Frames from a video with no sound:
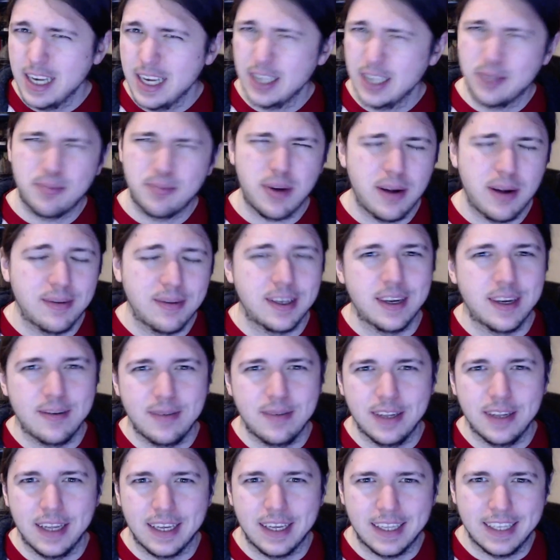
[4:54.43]
it's probably going to
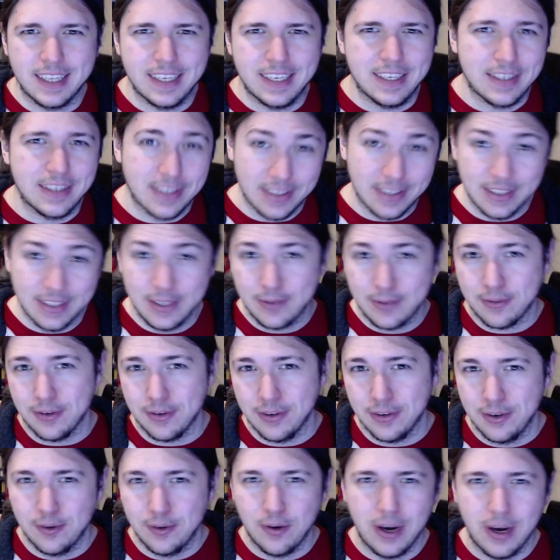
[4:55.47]
be like this, at least for a
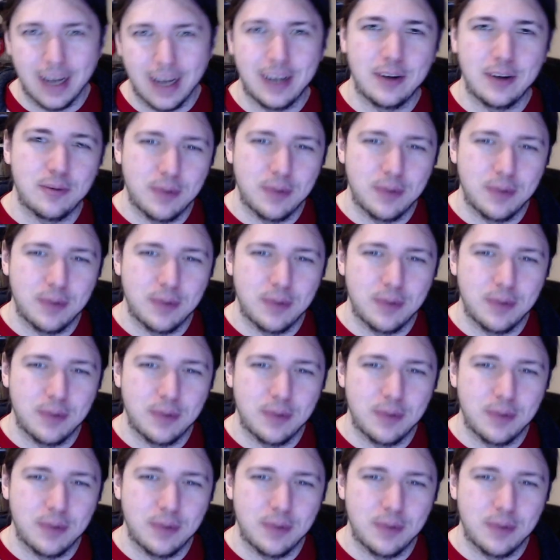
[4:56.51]
little while,